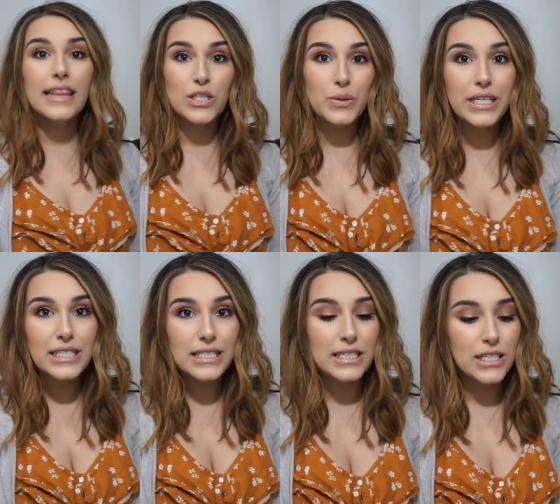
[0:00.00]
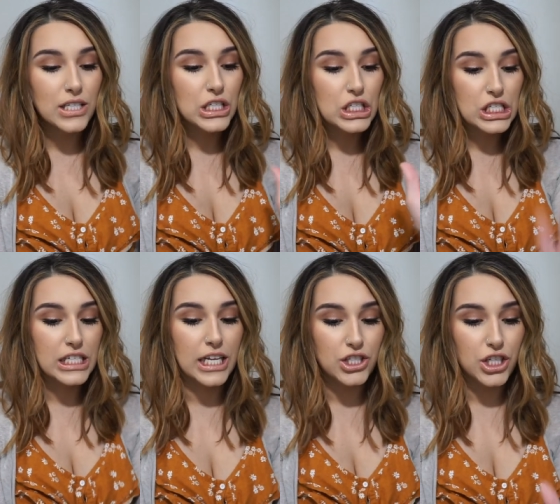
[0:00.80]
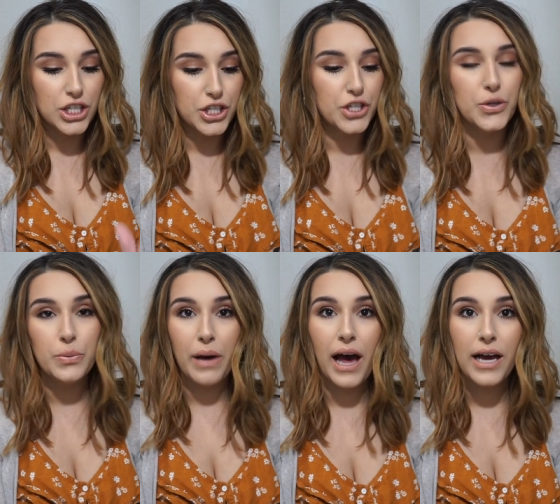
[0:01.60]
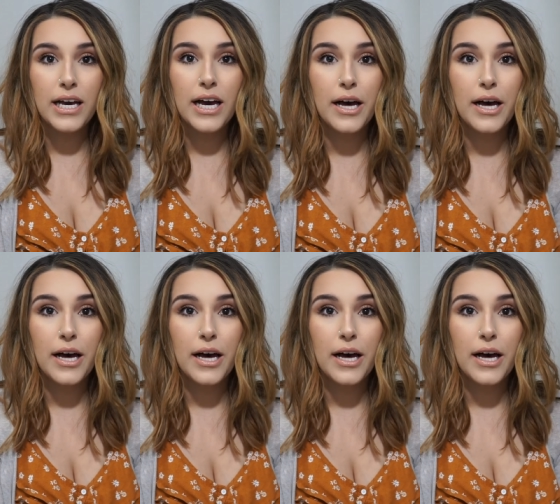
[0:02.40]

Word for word: This one is such a cute bag.